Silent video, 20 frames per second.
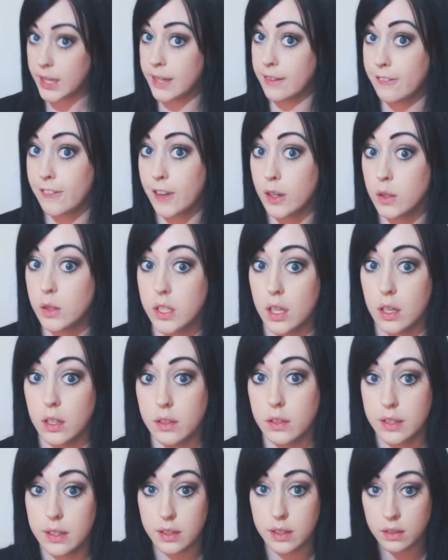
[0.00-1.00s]
and
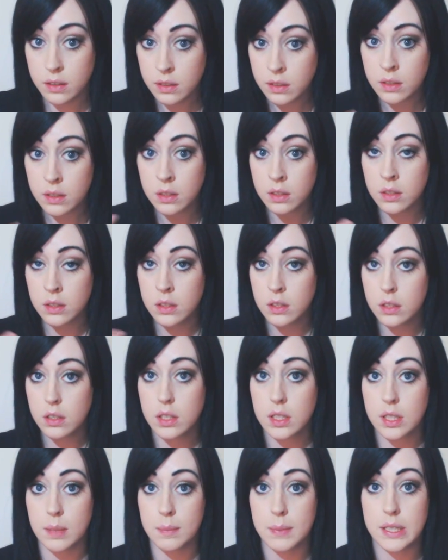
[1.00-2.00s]
photos.
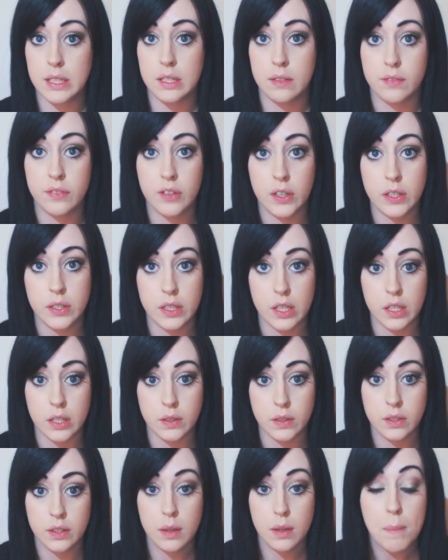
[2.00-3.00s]
Send me some
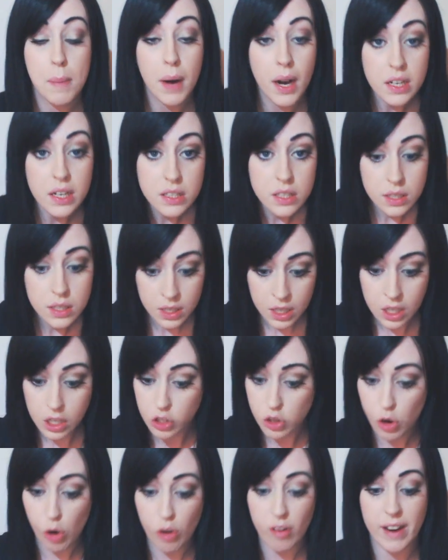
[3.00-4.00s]
photos. But
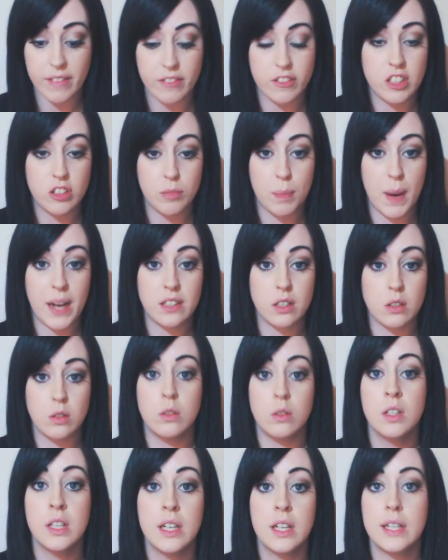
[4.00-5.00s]
your average
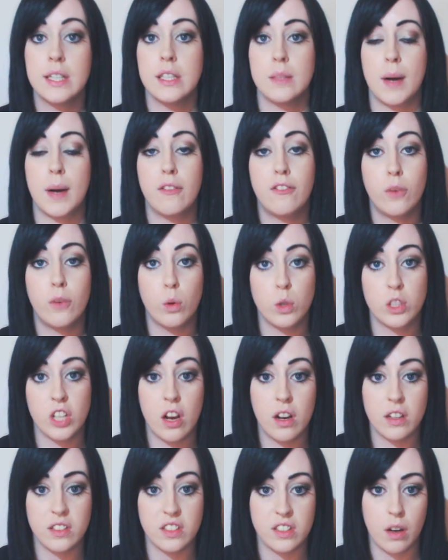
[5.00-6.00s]
battle is about 4
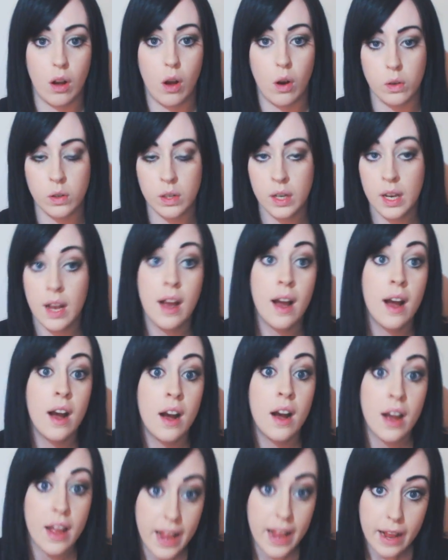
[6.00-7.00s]
turns long.
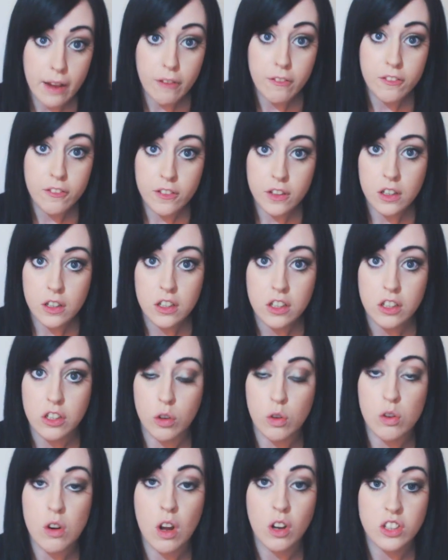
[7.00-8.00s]
If
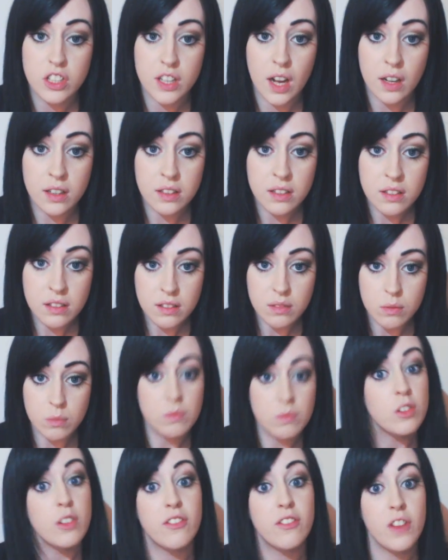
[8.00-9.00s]
you're not done,
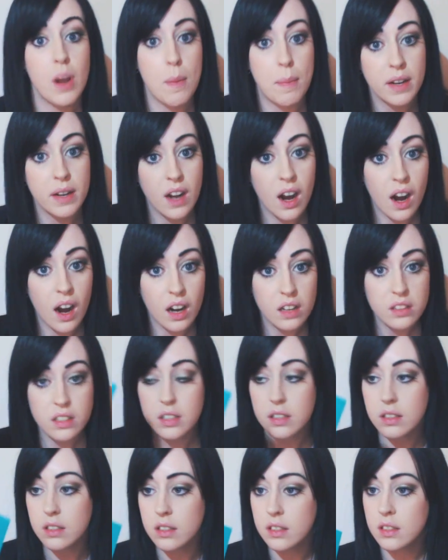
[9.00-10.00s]
flip a card.
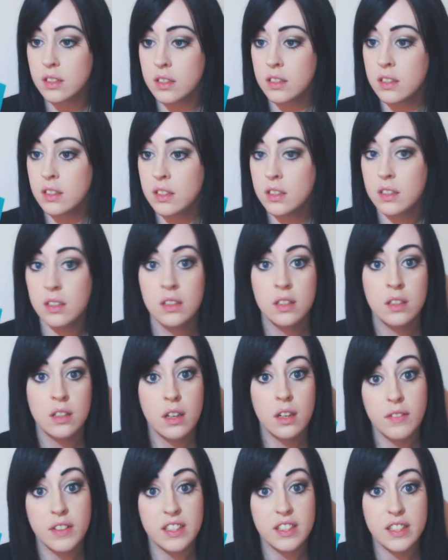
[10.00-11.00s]

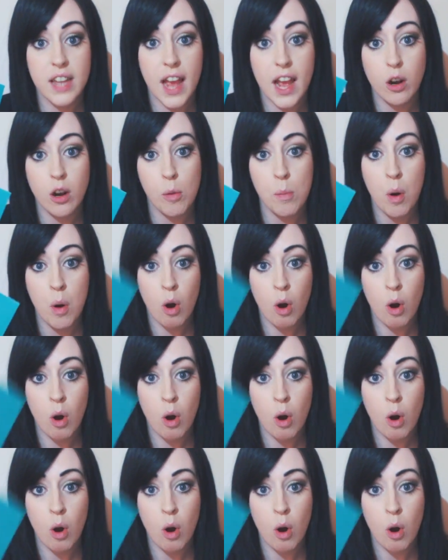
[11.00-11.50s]
If it's 10 or